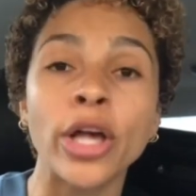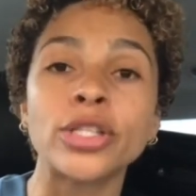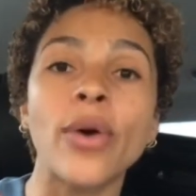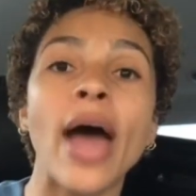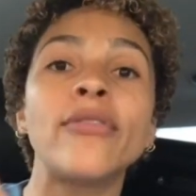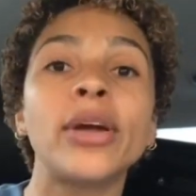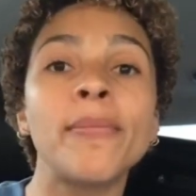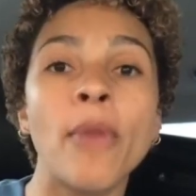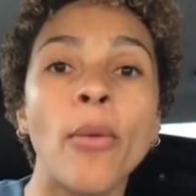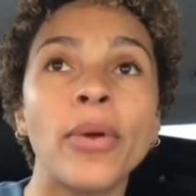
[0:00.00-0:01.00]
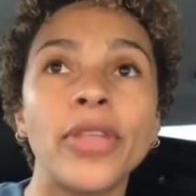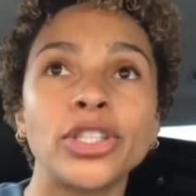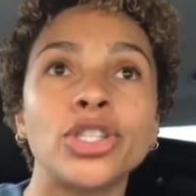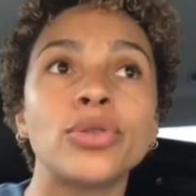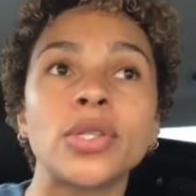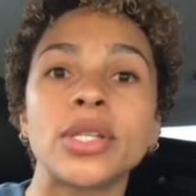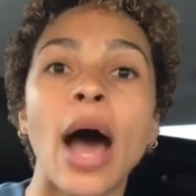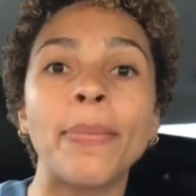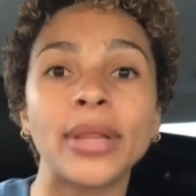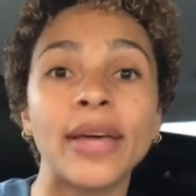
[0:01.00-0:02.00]
So every moment that you
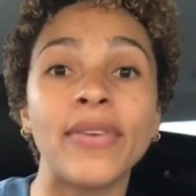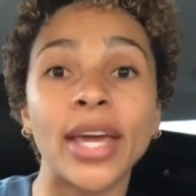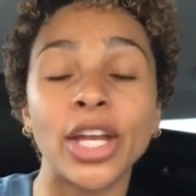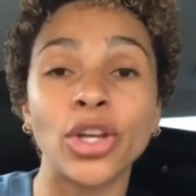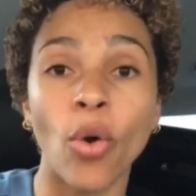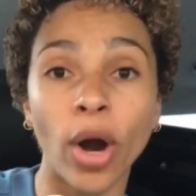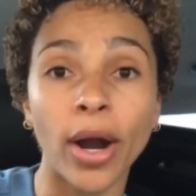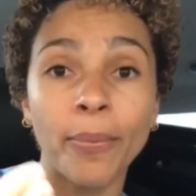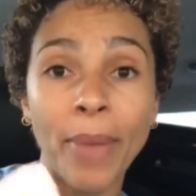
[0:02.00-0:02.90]
stop living in your